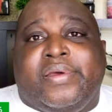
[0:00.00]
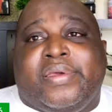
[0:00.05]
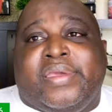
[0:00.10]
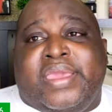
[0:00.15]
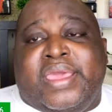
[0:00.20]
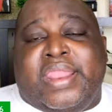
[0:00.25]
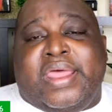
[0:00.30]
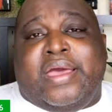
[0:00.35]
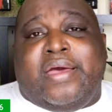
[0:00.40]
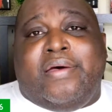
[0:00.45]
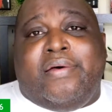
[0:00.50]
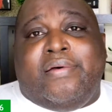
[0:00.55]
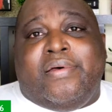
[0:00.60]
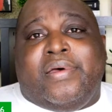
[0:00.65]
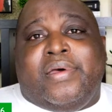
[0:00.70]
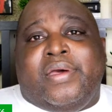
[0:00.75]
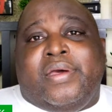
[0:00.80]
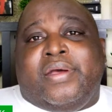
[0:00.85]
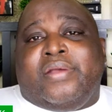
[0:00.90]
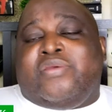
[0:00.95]

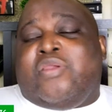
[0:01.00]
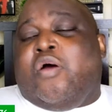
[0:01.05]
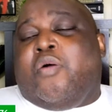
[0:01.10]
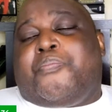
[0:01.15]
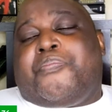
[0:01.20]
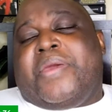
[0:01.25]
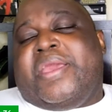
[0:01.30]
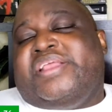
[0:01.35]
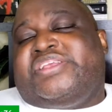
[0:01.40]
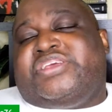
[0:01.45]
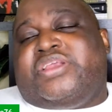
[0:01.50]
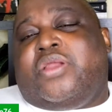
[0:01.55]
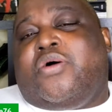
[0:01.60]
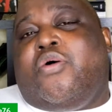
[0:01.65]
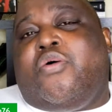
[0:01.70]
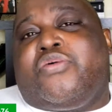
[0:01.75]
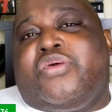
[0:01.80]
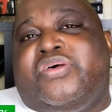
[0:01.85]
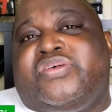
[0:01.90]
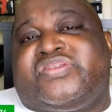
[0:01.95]
Don't
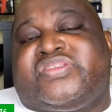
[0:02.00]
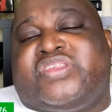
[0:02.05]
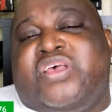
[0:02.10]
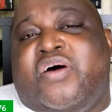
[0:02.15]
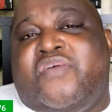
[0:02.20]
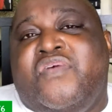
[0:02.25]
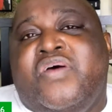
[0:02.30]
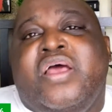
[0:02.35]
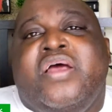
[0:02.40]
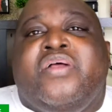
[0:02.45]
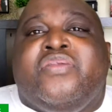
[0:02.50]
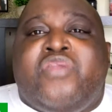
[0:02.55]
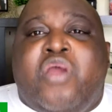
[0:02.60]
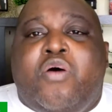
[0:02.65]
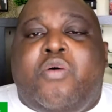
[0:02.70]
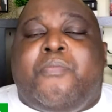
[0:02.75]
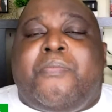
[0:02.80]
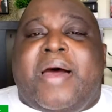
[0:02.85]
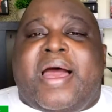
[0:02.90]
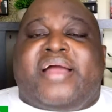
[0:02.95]
pigeonhole yourself.
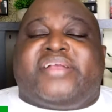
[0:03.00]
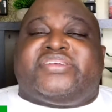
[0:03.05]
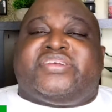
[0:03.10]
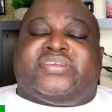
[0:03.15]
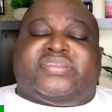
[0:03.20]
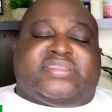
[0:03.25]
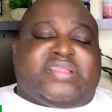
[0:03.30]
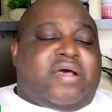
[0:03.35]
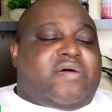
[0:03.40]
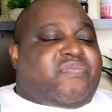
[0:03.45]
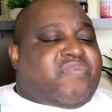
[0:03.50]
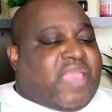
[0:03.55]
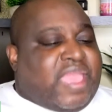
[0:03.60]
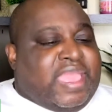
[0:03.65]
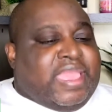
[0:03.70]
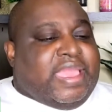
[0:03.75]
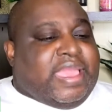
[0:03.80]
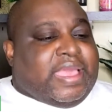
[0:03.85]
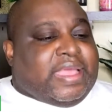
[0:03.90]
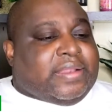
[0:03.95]
Don't box yourself
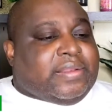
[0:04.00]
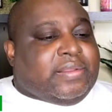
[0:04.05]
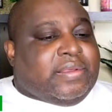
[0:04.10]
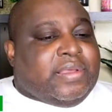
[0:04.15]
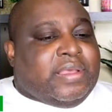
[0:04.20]
in.